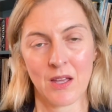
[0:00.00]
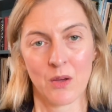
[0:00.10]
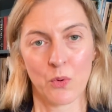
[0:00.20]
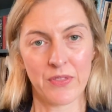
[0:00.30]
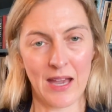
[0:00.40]

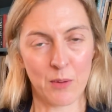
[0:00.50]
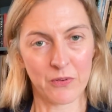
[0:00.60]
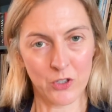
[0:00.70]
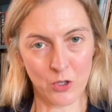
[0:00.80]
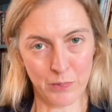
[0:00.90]
with the help
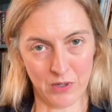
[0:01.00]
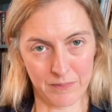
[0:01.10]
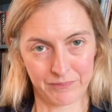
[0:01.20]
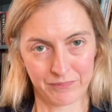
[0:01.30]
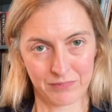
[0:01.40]
of Cooper.
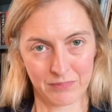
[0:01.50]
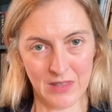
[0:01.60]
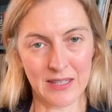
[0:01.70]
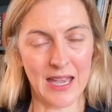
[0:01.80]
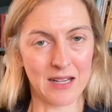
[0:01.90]

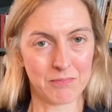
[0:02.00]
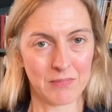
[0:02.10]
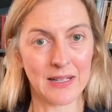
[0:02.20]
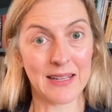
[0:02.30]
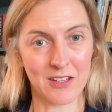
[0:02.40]
Again,
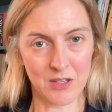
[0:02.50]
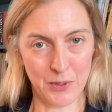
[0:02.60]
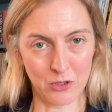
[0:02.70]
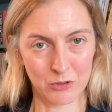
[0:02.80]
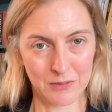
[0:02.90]
link in the
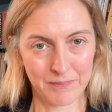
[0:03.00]
post.